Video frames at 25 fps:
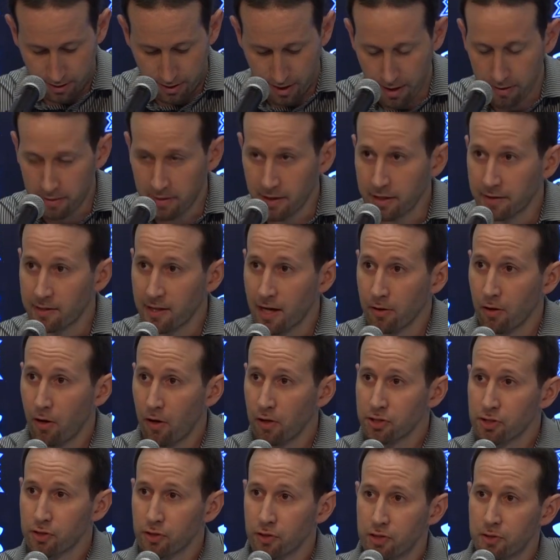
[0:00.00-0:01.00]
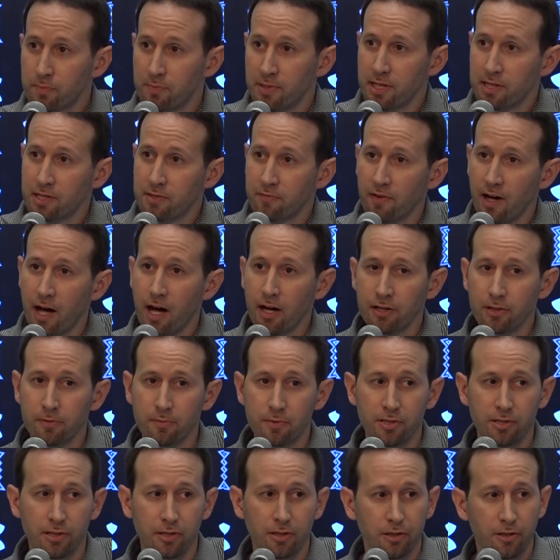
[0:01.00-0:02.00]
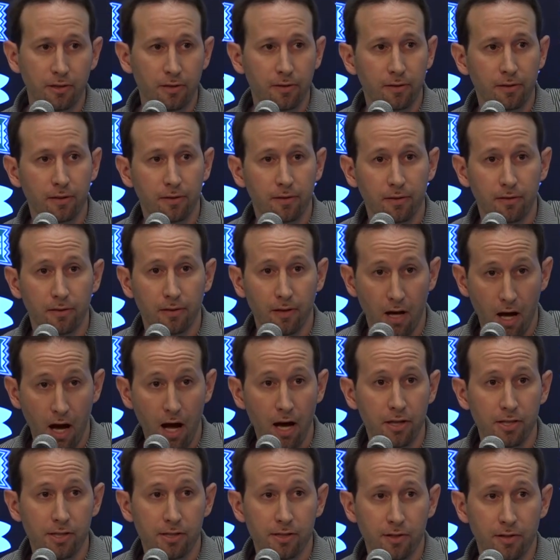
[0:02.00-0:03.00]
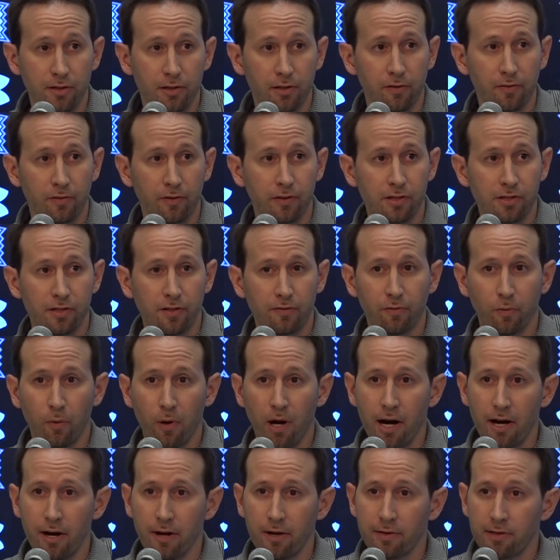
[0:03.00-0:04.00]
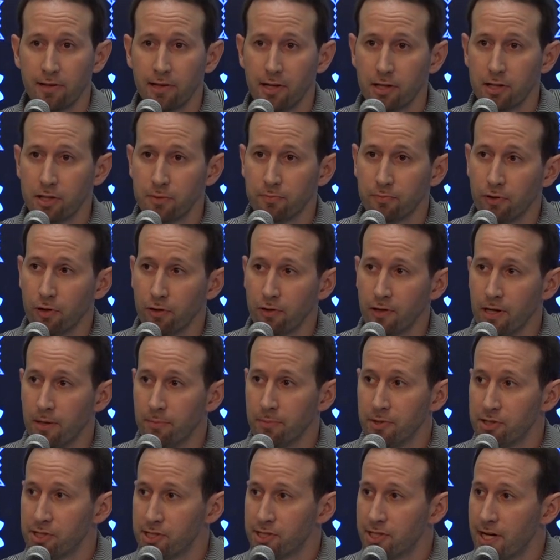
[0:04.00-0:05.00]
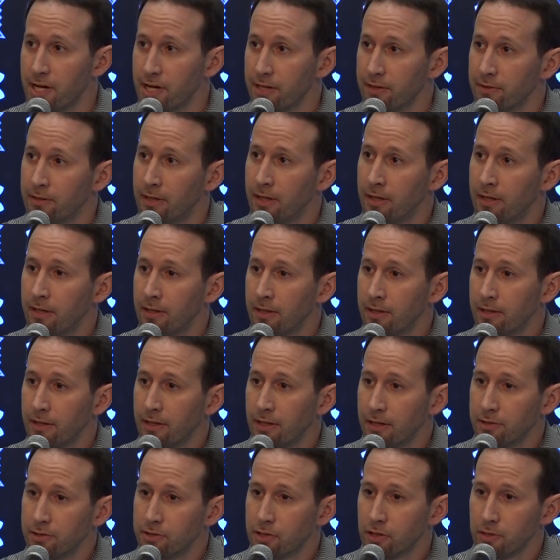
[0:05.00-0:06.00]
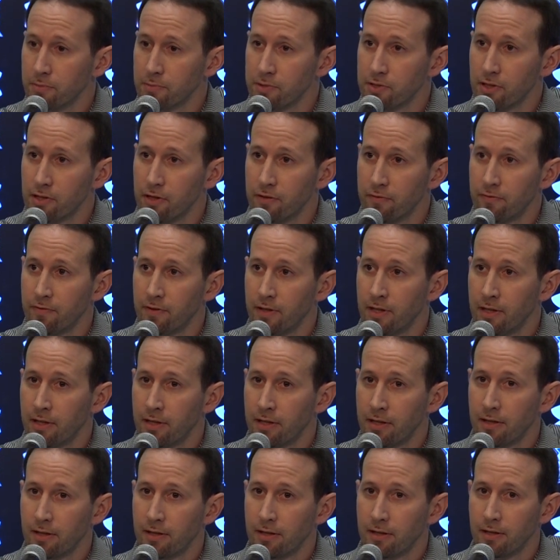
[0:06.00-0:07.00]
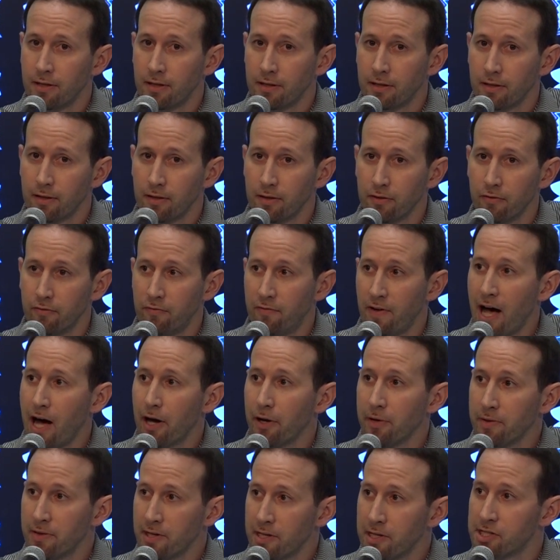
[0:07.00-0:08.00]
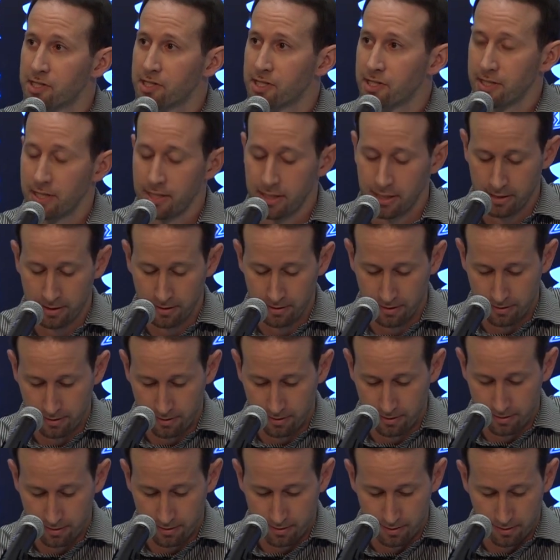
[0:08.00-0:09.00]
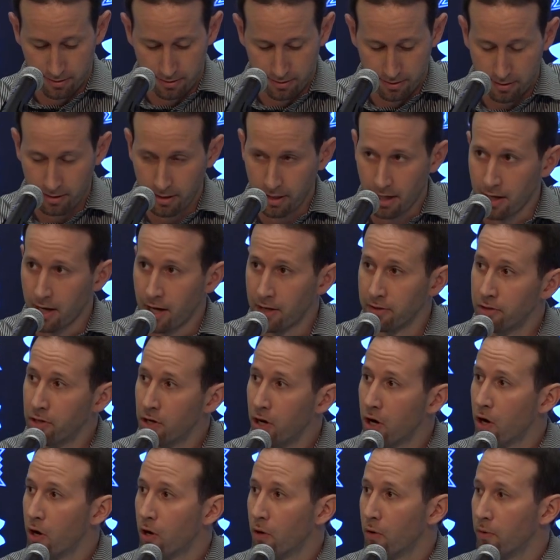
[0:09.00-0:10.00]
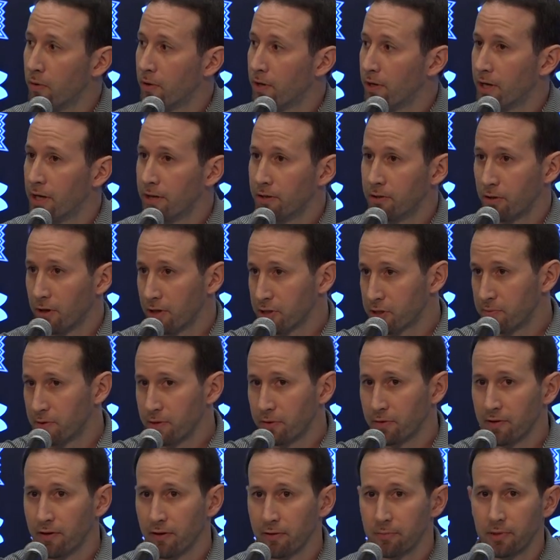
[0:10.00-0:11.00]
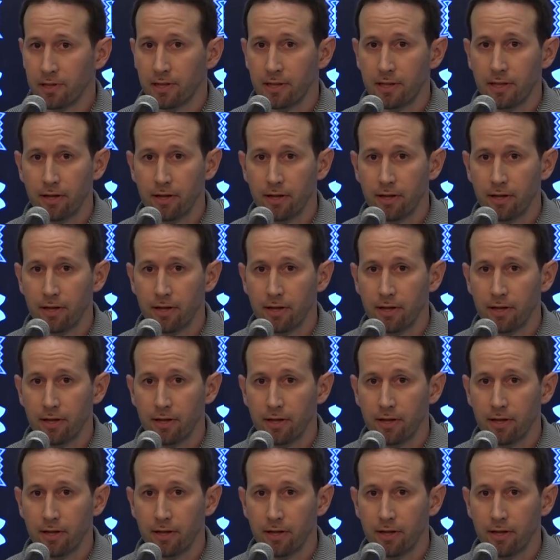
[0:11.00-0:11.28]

I think that also speaks volumes to us, to the University of Hawaii, athletics program, the state, in terms of the value they see. And I know, and I know I speak with everybody